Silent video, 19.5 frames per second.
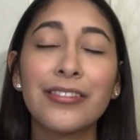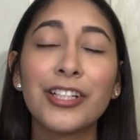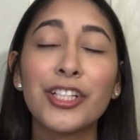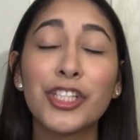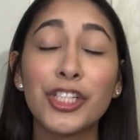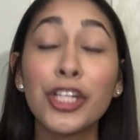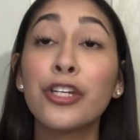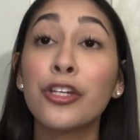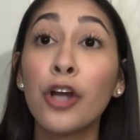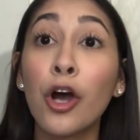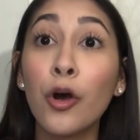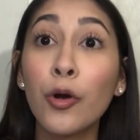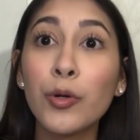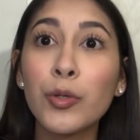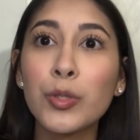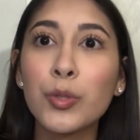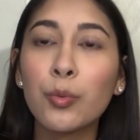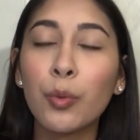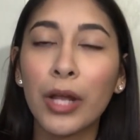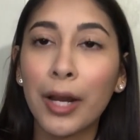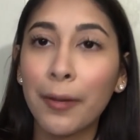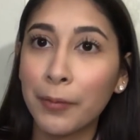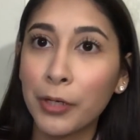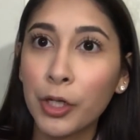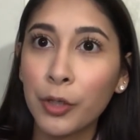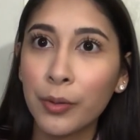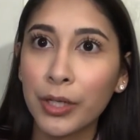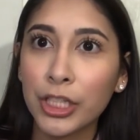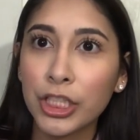She knows what I'm
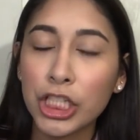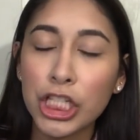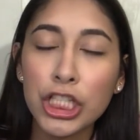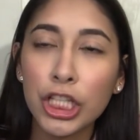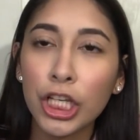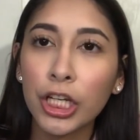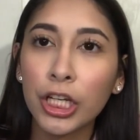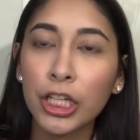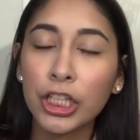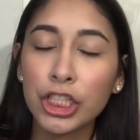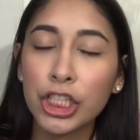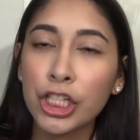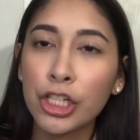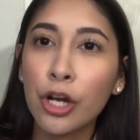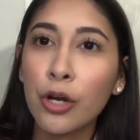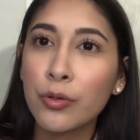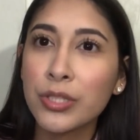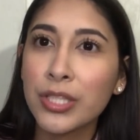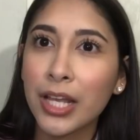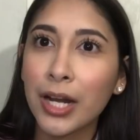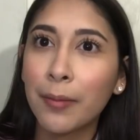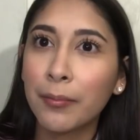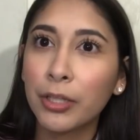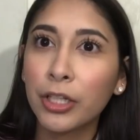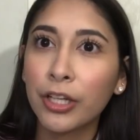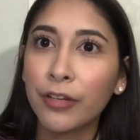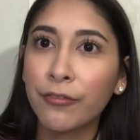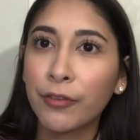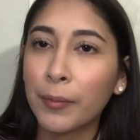doing. She knows that I'm
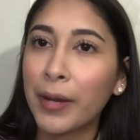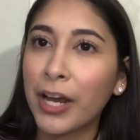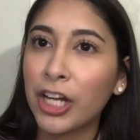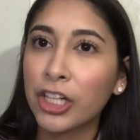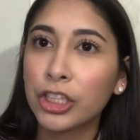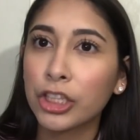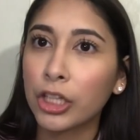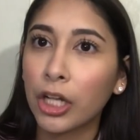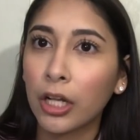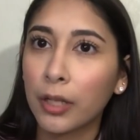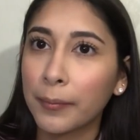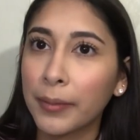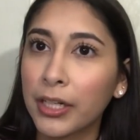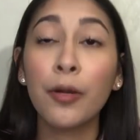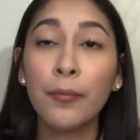looking for my $100 bill.